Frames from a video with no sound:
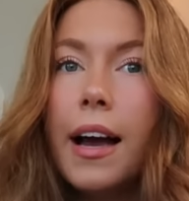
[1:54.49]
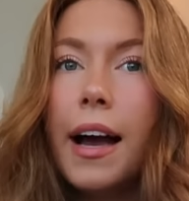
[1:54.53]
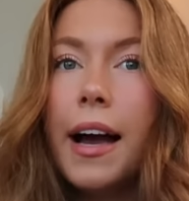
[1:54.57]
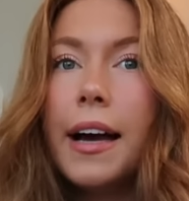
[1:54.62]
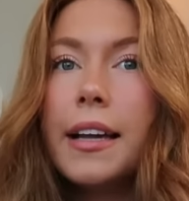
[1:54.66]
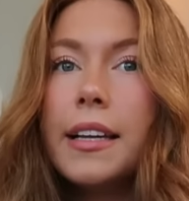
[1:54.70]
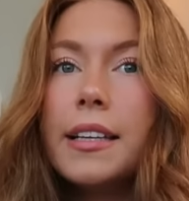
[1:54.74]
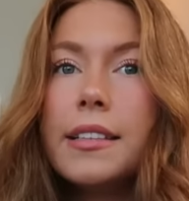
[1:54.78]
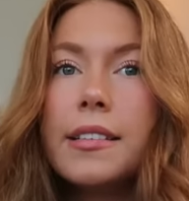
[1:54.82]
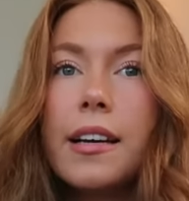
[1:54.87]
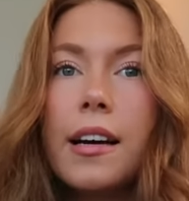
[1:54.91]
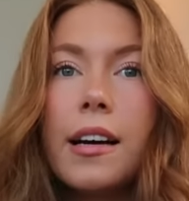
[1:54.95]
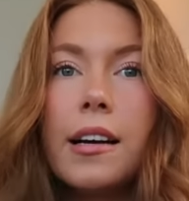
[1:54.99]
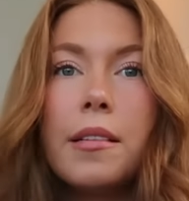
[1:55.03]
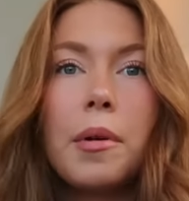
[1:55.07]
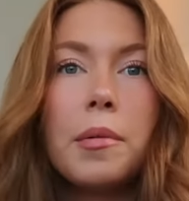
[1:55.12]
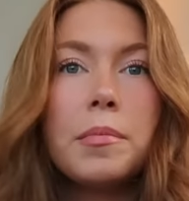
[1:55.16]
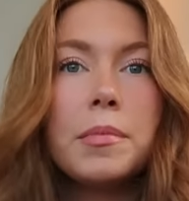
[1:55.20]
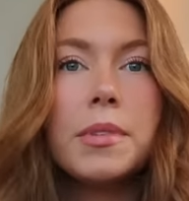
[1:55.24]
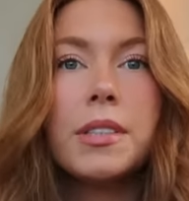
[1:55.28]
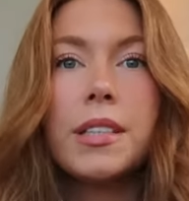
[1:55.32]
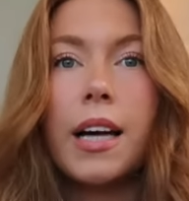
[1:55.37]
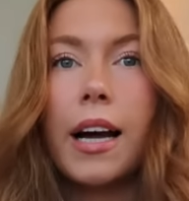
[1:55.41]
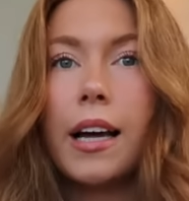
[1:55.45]
Anytime
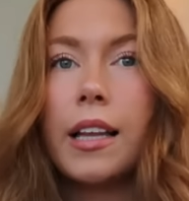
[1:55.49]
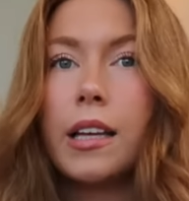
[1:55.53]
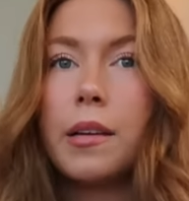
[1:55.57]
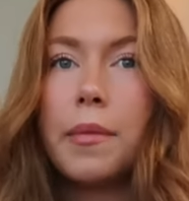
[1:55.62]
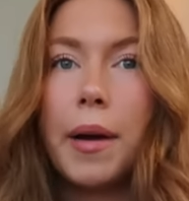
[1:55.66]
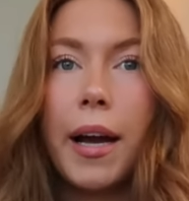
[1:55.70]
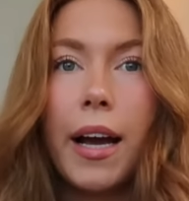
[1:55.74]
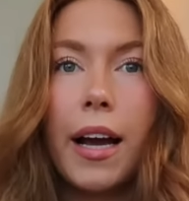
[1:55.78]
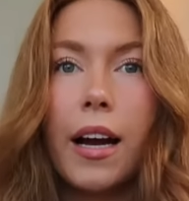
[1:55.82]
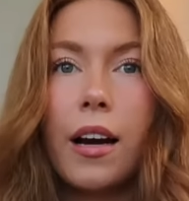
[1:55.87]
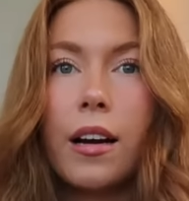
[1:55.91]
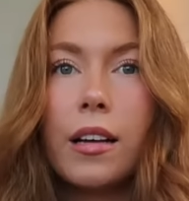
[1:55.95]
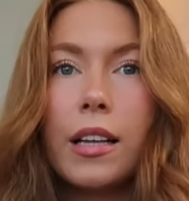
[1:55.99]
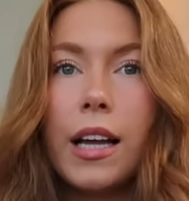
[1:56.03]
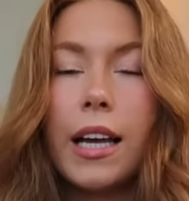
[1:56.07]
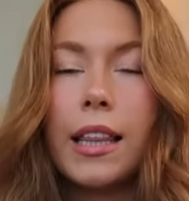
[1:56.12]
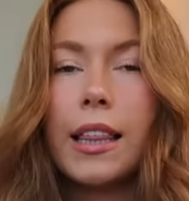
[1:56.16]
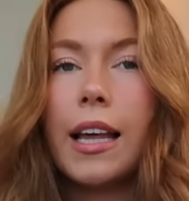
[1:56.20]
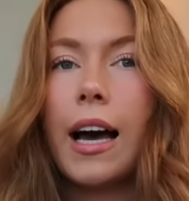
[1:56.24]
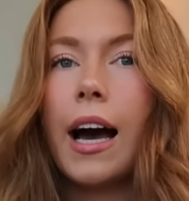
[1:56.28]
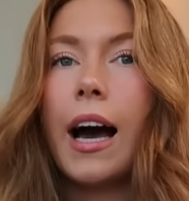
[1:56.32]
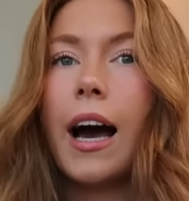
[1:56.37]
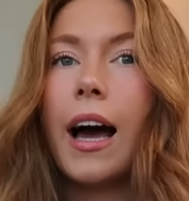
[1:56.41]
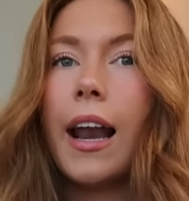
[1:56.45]
I'm styling my hair
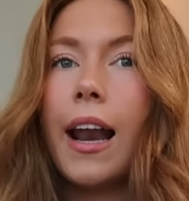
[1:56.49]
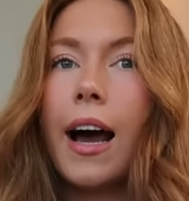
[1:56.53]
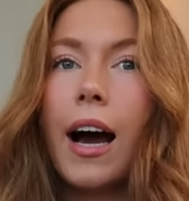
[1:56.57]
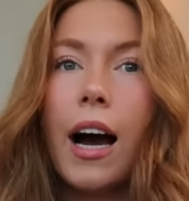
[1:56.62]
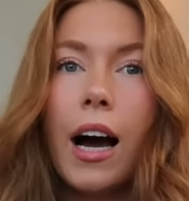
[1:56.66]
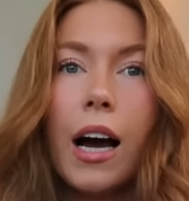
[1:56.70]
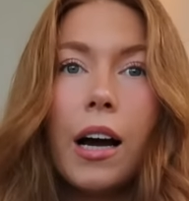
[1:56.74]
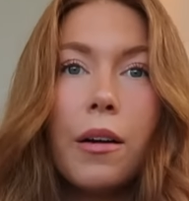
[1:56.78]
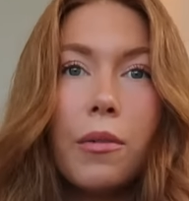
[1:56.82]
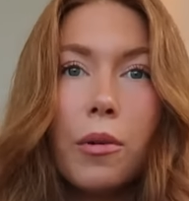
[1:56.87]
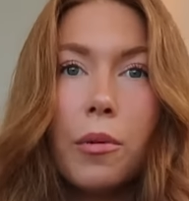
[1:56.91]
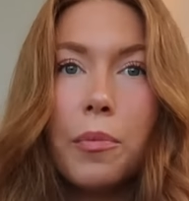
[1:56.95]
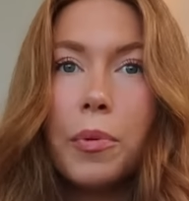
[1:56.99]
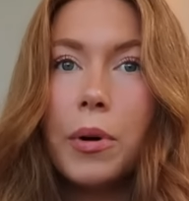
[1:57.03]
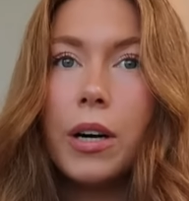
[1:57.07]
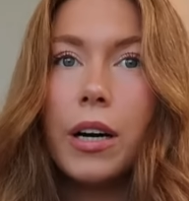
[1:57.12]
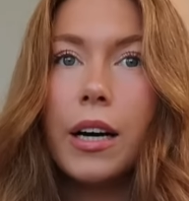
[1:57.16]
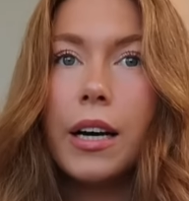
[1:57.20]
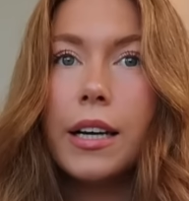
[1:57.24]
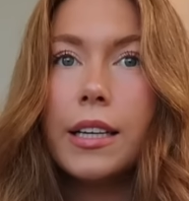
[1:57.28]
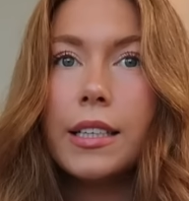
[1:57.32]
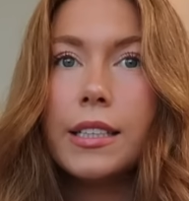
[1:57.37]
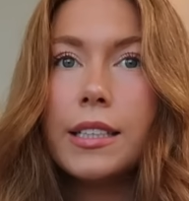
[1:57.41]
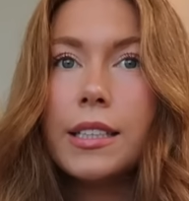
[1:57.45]
like that, I will
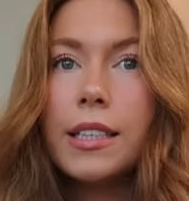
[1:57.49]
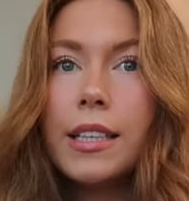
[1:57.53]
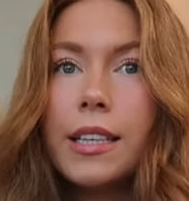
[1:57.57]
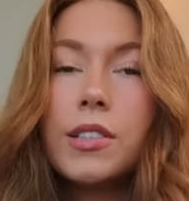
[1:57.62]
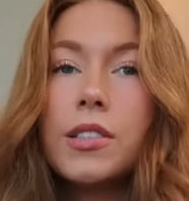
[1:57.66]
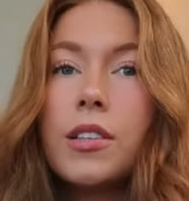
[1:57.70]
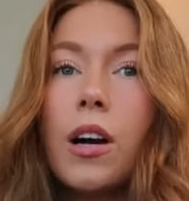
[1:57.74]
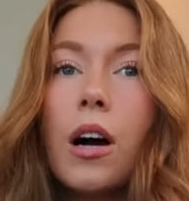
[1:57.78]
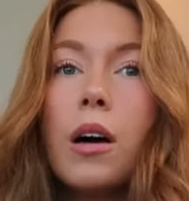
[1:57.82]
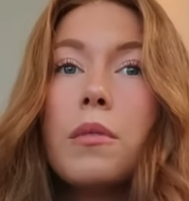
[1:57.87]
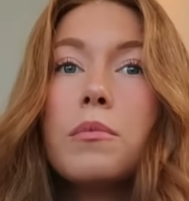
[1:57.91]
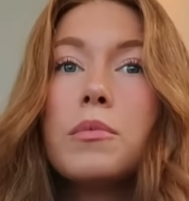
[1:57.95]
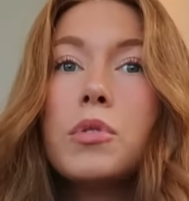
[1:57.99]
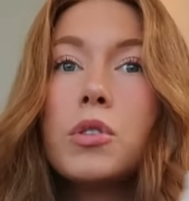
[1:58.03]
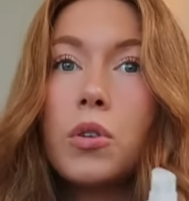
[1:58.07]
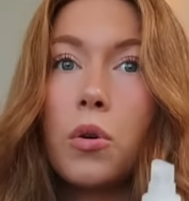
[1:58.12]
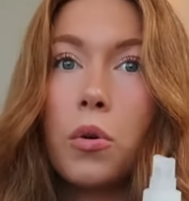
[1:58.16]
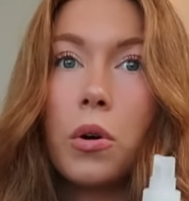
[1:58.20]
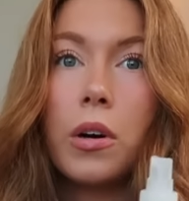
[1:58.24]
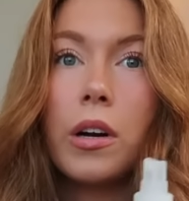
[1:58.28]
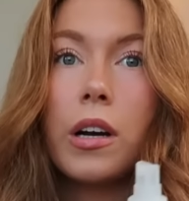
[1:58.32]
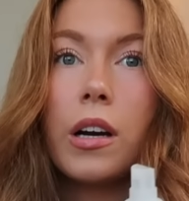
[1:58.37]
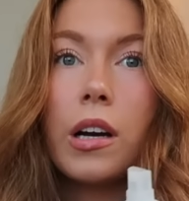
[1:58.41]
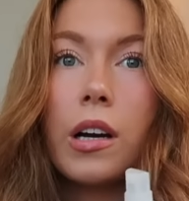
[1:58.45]
put some
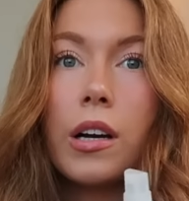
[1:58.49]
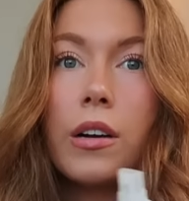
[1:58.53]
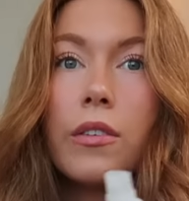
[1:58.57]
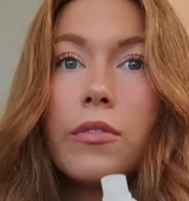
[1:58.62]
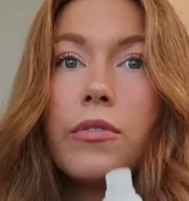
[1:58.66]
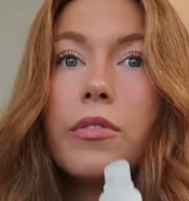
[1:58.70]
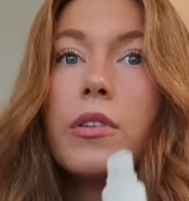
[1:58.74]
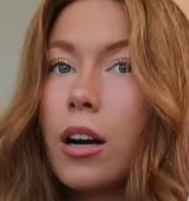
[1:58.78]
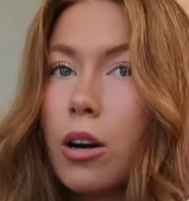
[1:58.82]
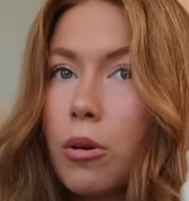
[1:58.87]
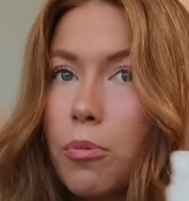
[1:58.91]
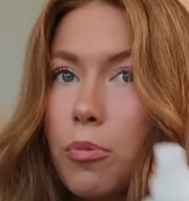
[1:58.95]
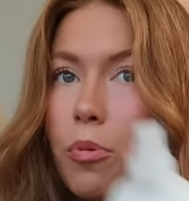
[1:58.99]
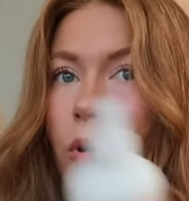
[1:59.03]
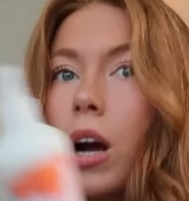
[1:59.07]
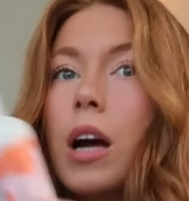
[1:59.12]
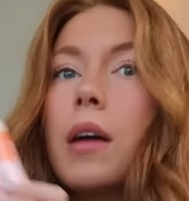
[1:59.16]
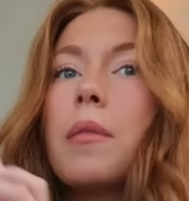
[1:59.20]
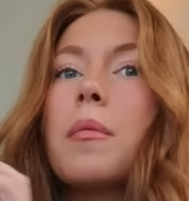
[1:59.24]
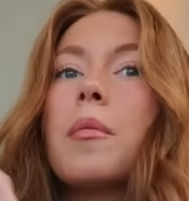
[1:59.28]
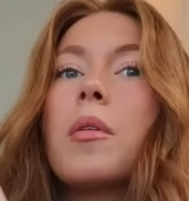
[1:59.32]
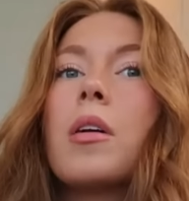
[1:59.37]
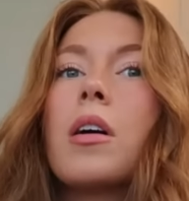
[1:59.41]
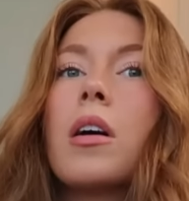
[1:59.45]
sort of hair
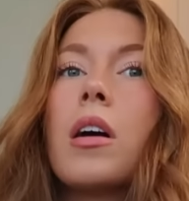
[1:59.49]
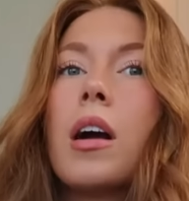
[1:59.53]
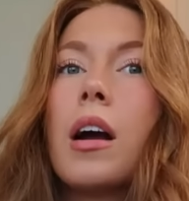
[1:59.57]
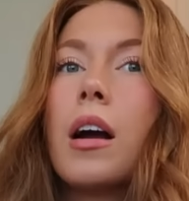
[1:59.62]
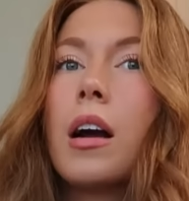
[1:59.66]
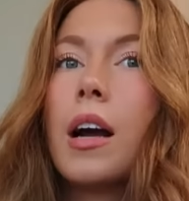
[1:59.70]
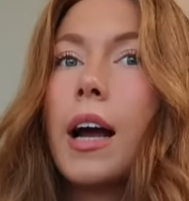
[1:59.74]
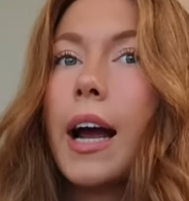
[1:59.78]
primer,